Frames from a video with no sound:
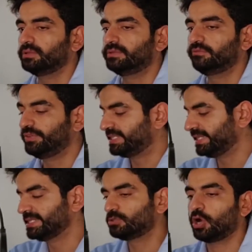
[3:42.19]

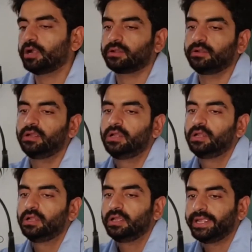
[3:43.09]
VC is not,
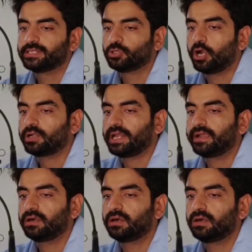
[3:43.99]
it's not
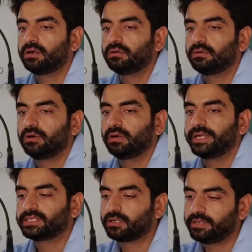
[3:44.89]
like a,
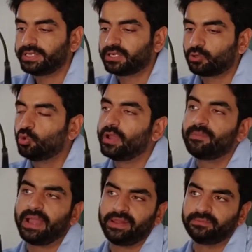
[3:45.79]
it's a
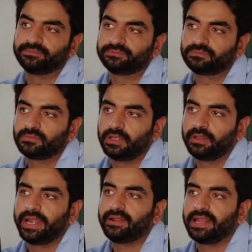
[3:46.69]
two-way buy-in,
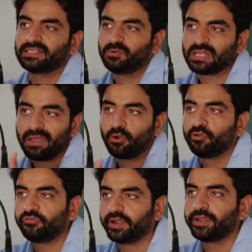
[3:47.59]
right? Like, suppose I
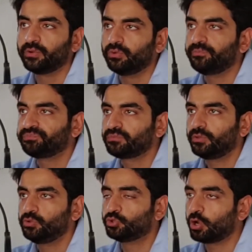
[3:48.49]
want to fund you,
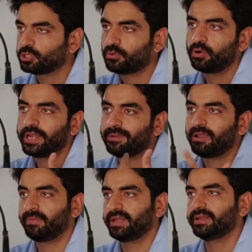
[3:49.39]
you should also want to
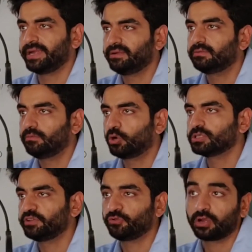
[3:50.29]
take my money, right?
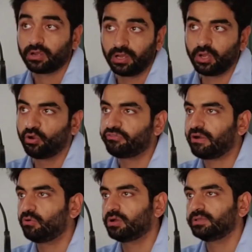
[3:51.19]
Because if you're a really
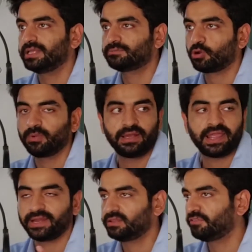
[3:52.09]
good founder, there's probably
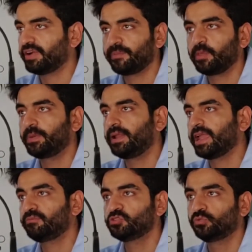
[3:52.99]
like another 5 people
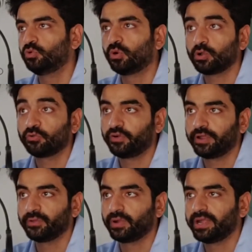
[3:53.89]
like me who want to
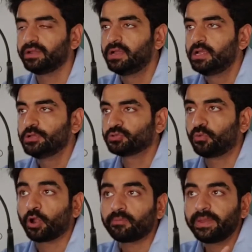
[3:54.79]
fund you, right?
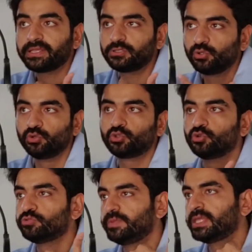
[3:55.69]
So what makes you
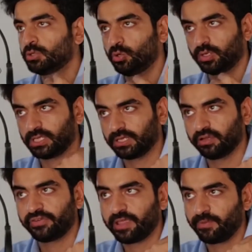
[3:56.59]
choose me over the
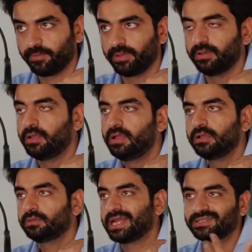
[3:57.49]
other 5 people?
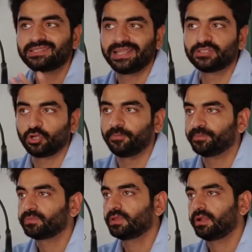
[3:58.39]
That's a sales
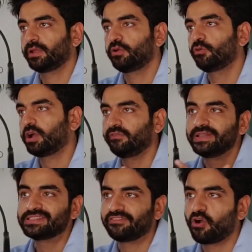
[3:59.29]
job. Like, you have to
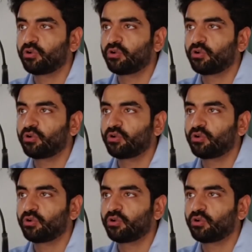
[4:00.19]
convince